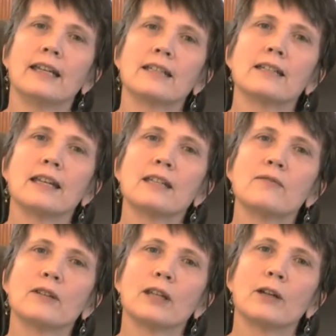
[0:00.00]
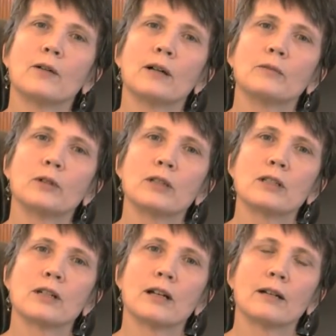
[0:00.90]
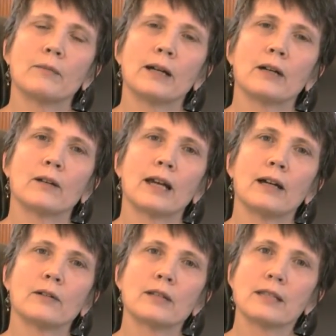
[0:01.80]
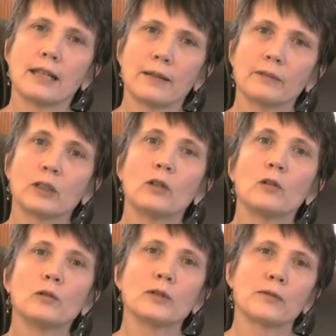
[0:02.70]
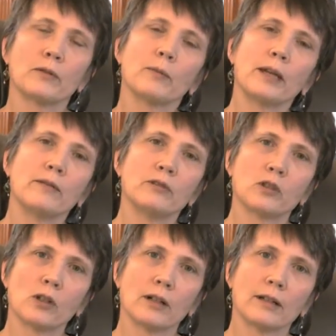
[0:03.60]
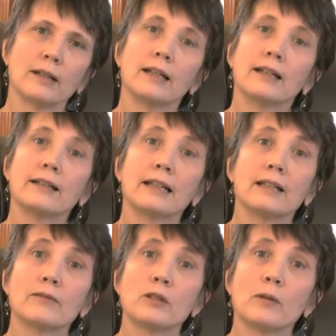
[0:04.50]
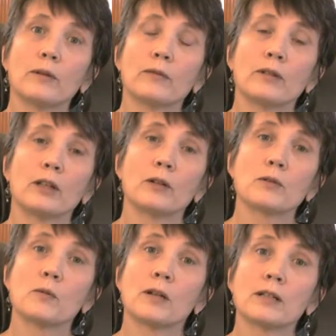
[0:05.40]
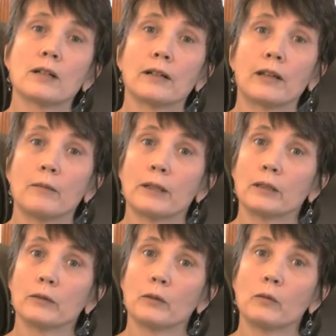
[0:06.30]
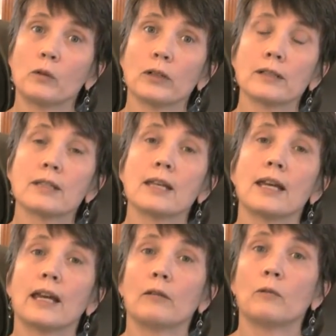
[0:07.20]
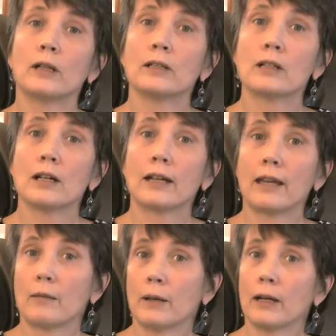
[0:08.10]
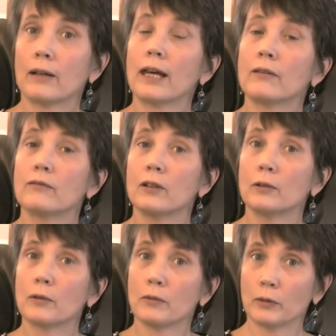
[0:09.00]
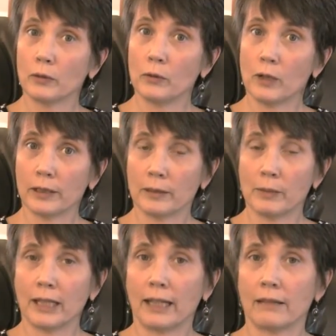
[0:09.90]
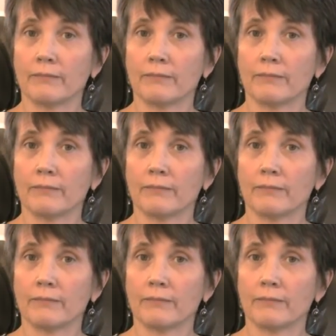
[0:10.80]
In today's video, I'm going to talk about how to set up the goals for a behavior chart. And then I have two other videos, one talking about the rewards and one talking about how to follow through on the plan.